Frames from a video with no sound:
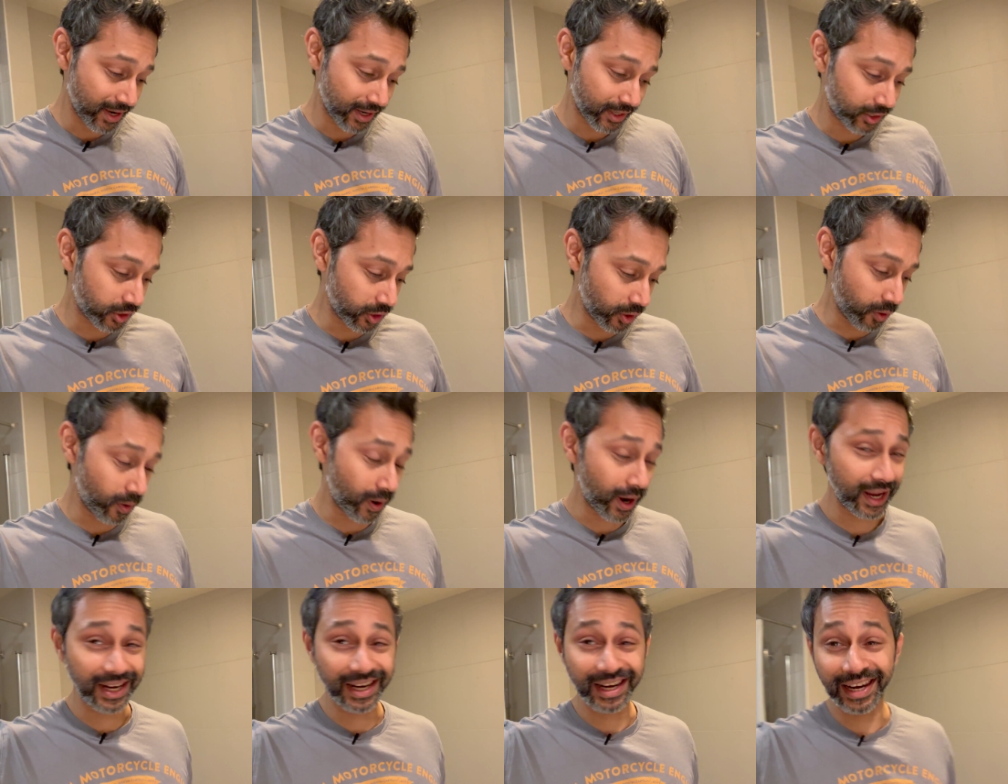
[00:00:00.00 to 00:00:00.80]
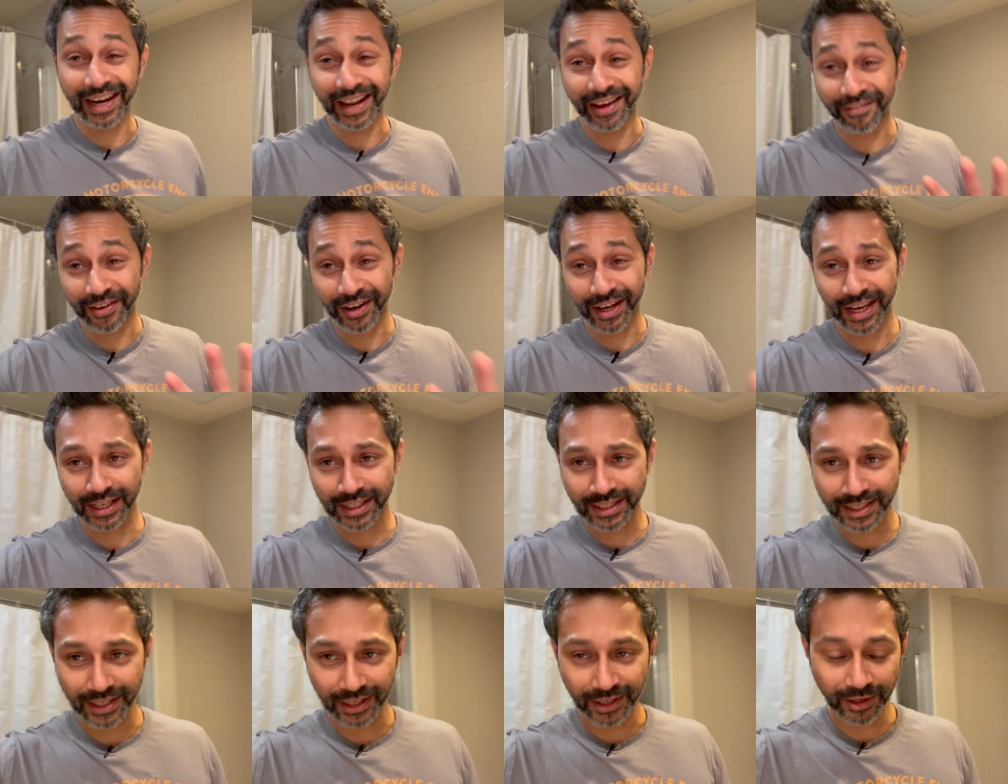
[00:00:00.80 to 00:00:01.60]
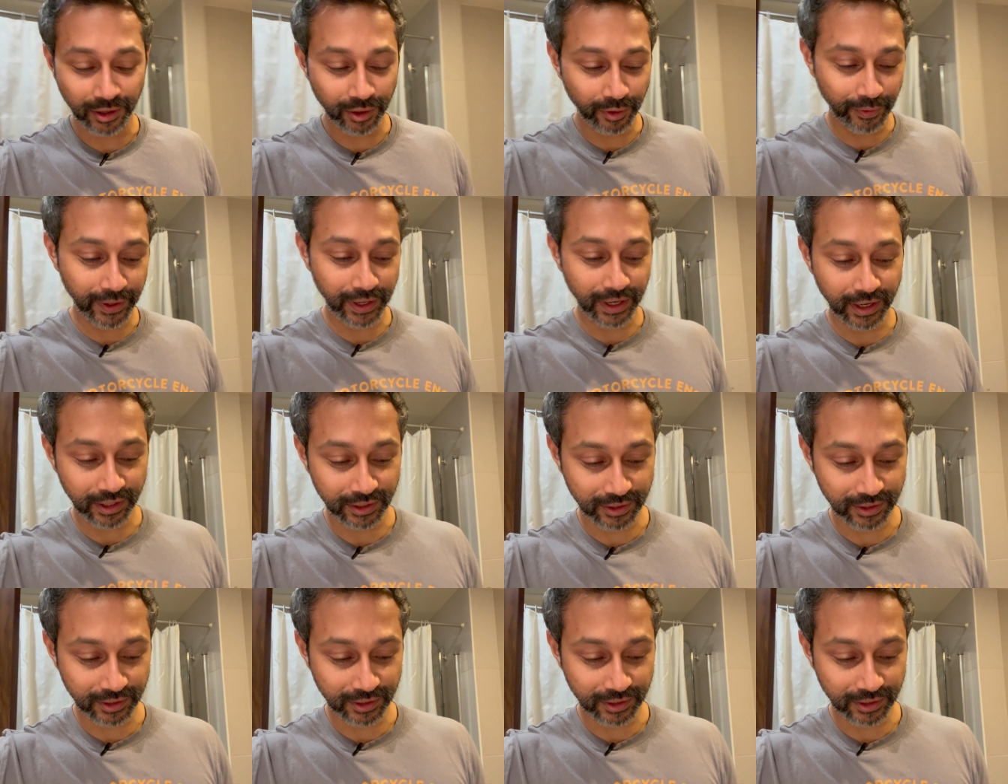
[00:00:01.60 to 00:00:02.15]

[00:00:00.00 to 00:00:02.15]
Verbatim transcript: So I never get signal over here.